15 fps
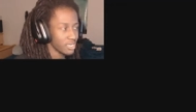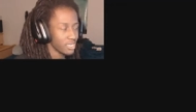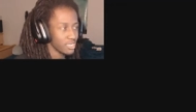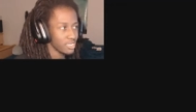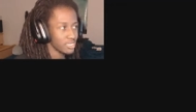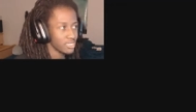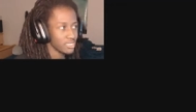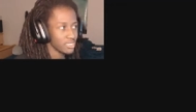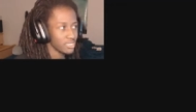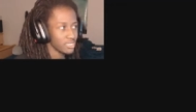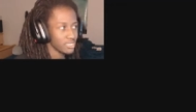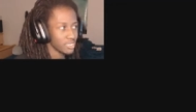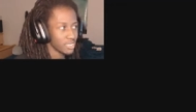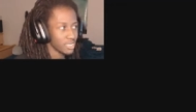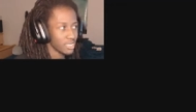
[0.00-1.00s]
And
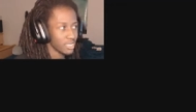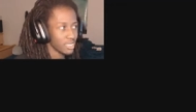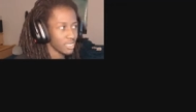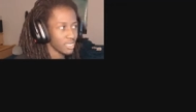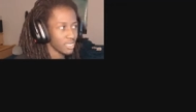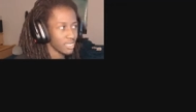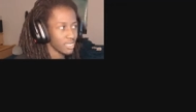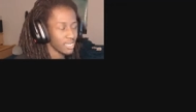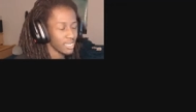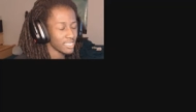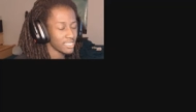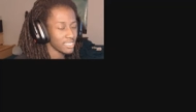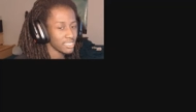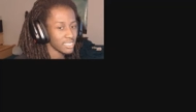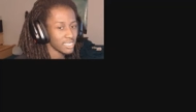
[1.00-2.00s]
I
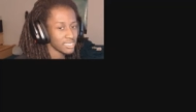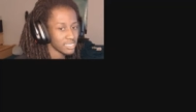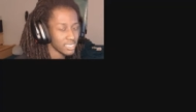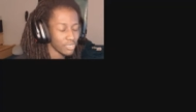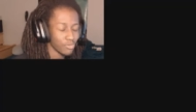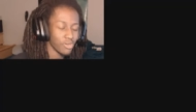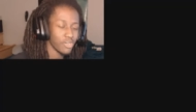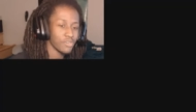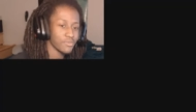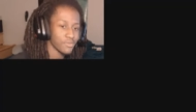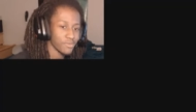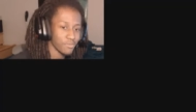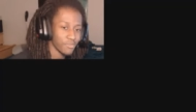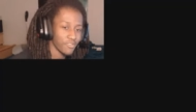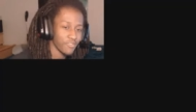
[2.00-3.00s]
think that's it. Well,
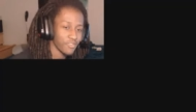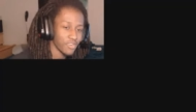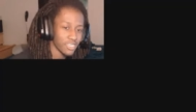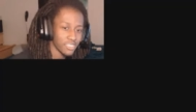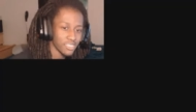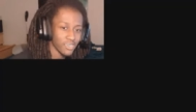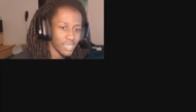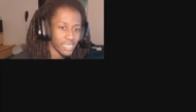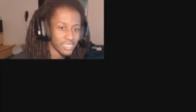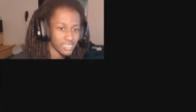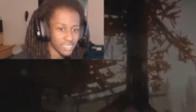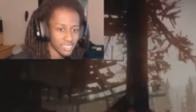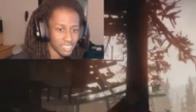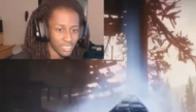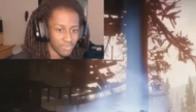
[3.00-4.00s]
before I go,
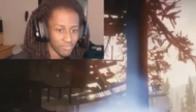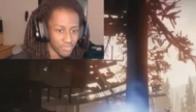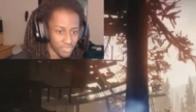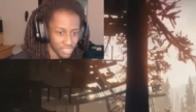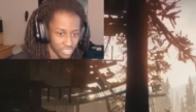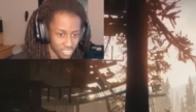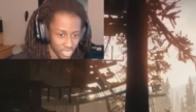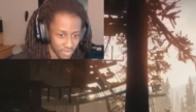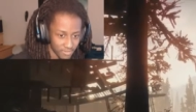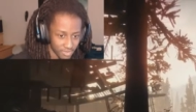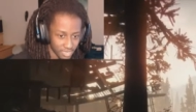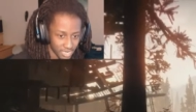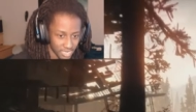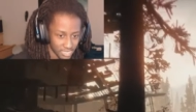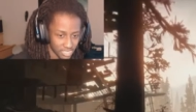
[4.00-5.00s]
actually, I'm pretty sure I
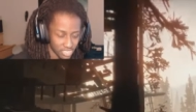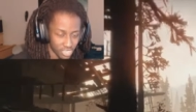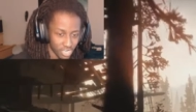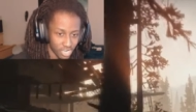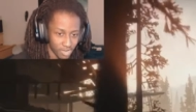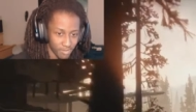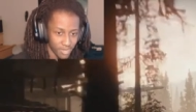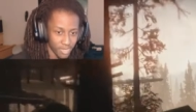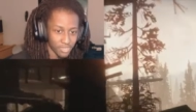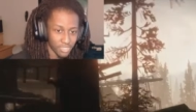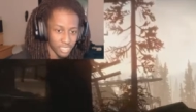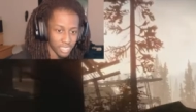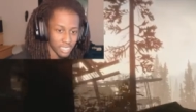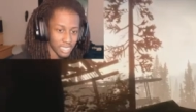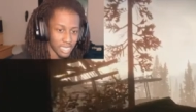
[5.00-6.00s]
forgot to talk about
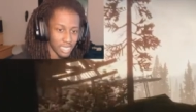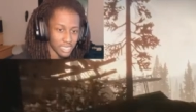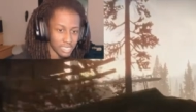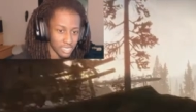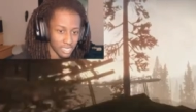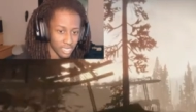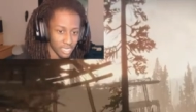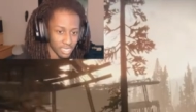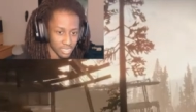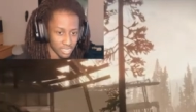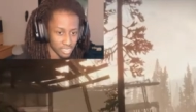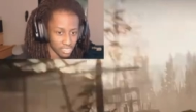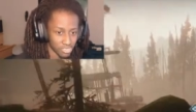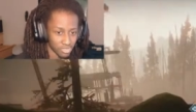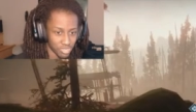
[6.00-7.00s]
the class uh,
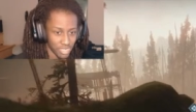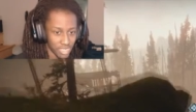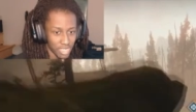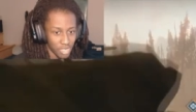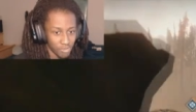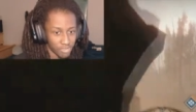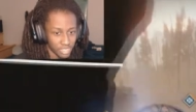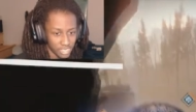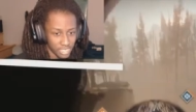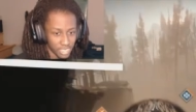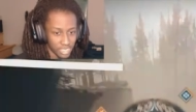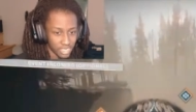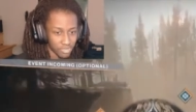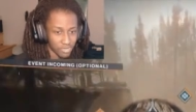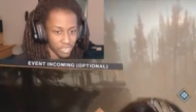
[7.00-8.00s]
skills, which is
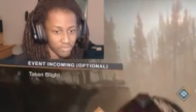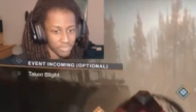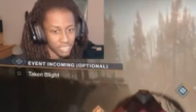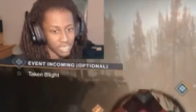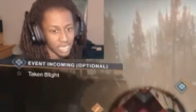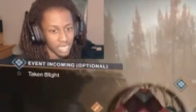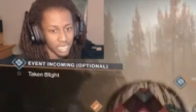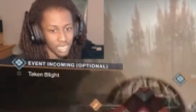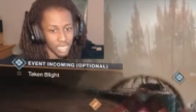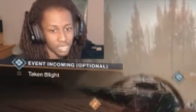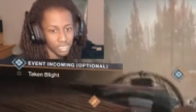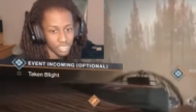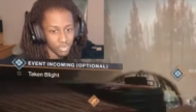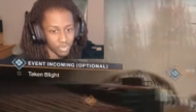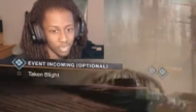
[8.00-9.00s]
Healing Rift.
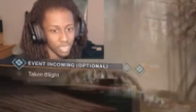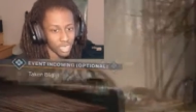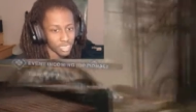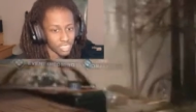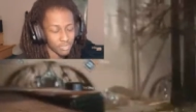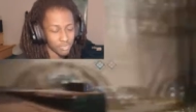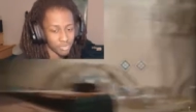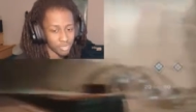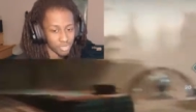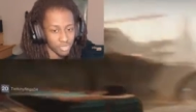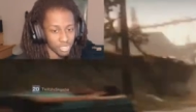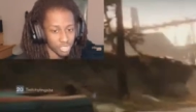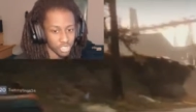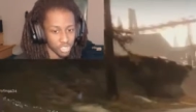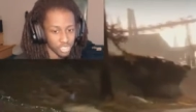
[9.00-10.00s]
Allows the Warlock to
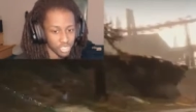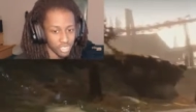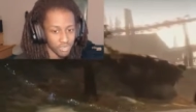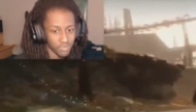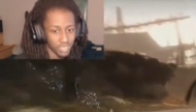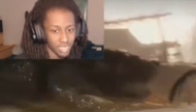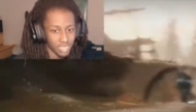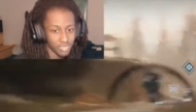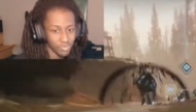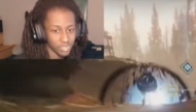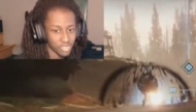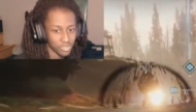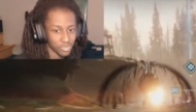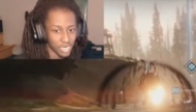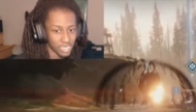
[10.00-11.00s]
produce a circle of light,
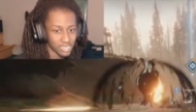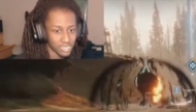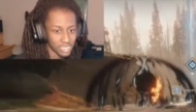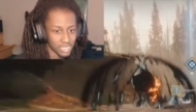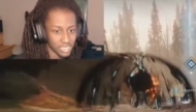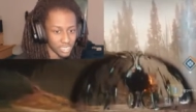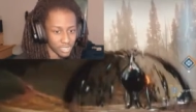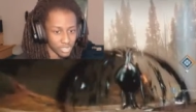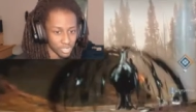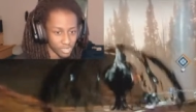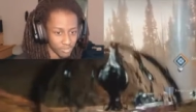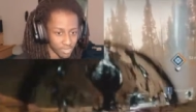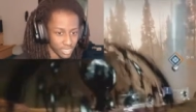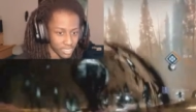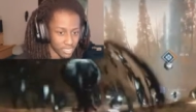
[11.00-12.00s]
which gradually heals the
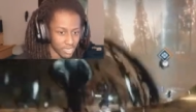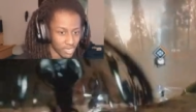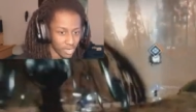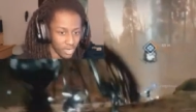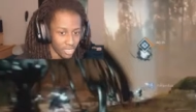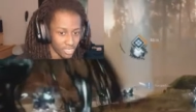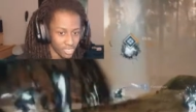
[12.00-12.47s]
player and all